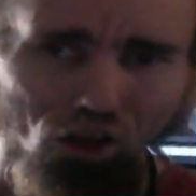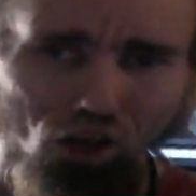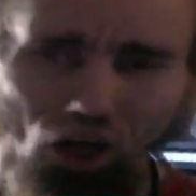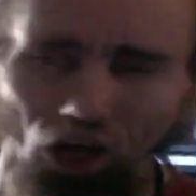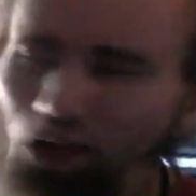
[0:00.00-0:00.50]

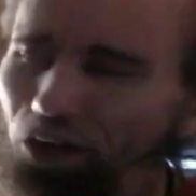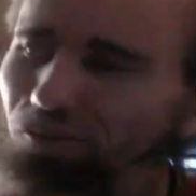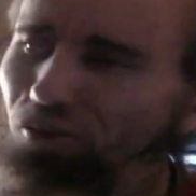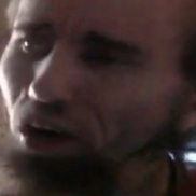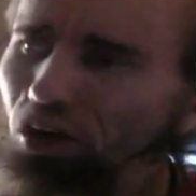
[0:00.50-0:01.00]
I
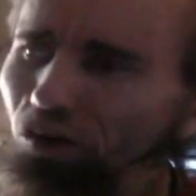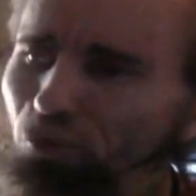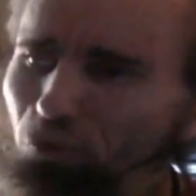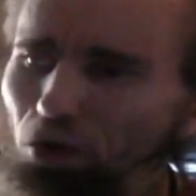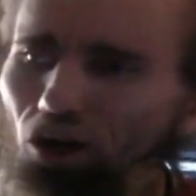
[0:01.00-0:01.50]
am trying to
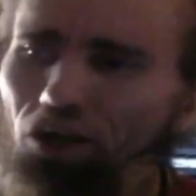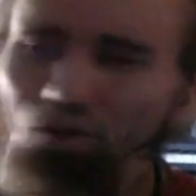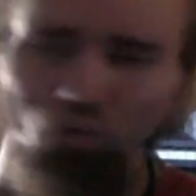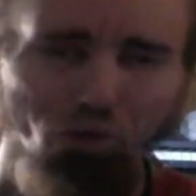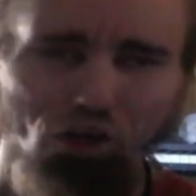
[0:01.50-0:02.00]
live my
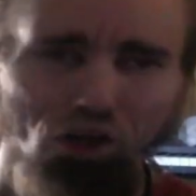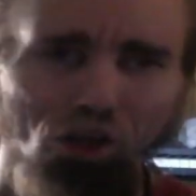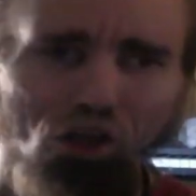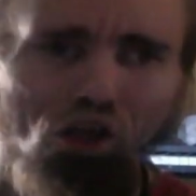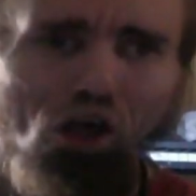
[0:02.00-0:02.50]
life, but
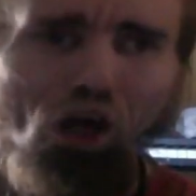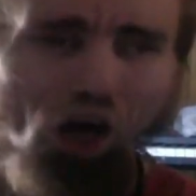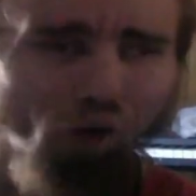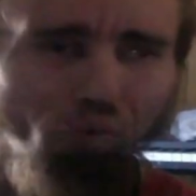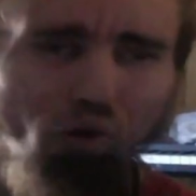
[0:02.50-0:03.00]

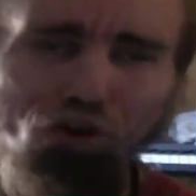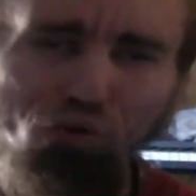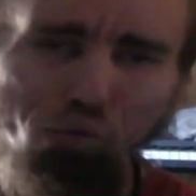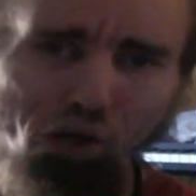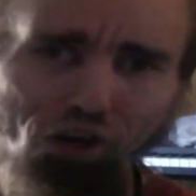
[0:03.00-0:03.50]
I want
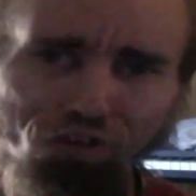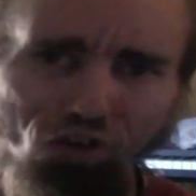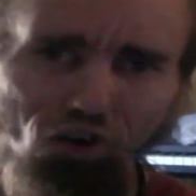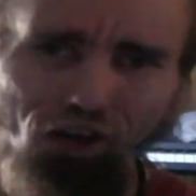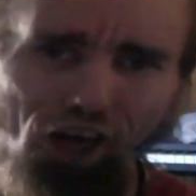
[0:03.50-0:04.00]
to make
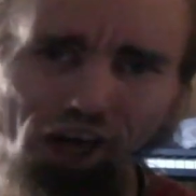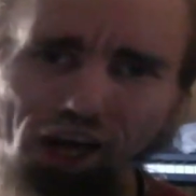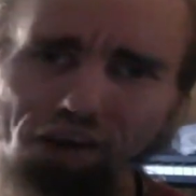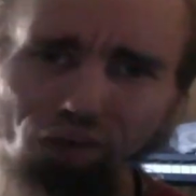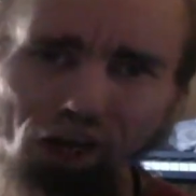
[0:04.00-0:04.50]
sure that I
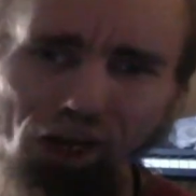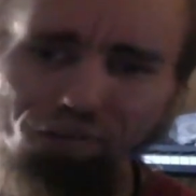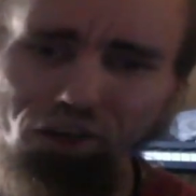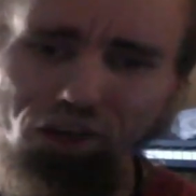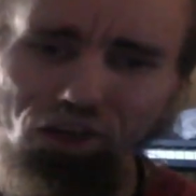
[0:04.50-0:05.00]
have
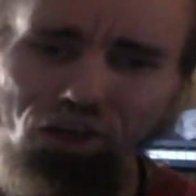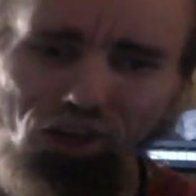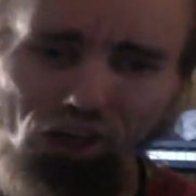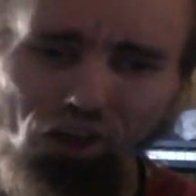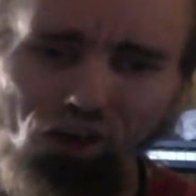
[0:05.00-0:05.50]
everything
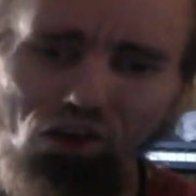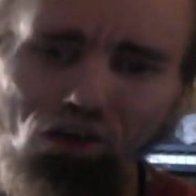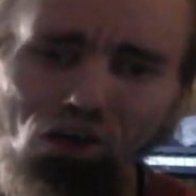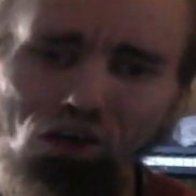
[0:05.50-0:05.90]
together